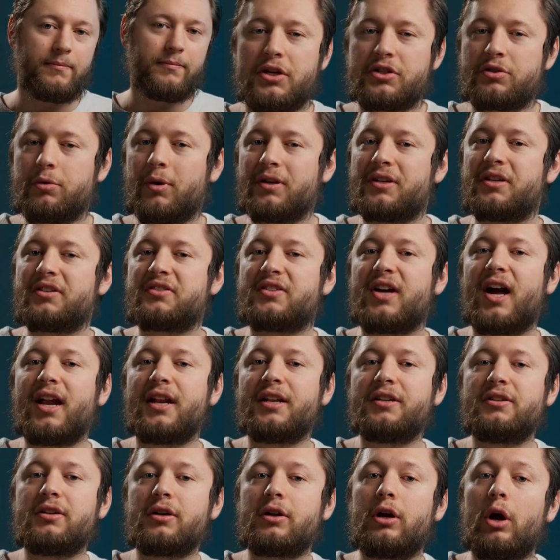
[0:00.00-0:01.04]
So I
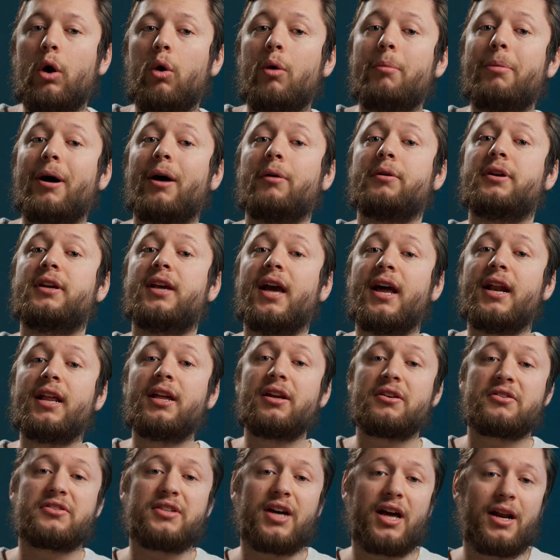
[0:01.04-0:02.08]
decided to go about
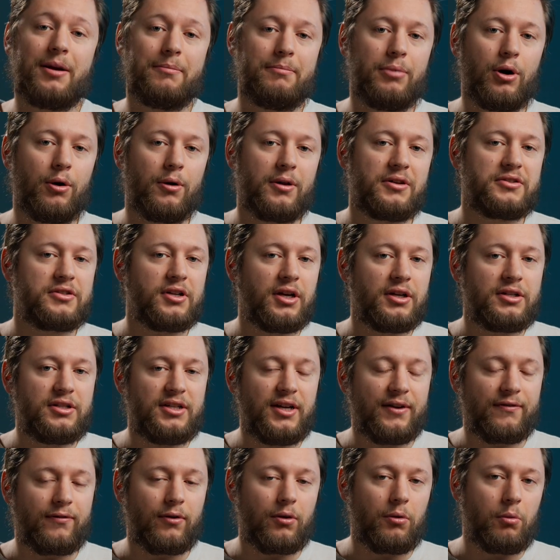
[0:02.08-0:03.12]
getting a sign up bonus a
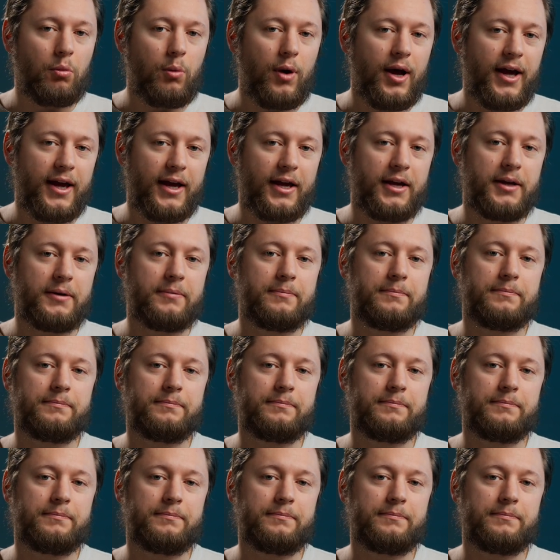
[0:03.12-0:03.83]
different way.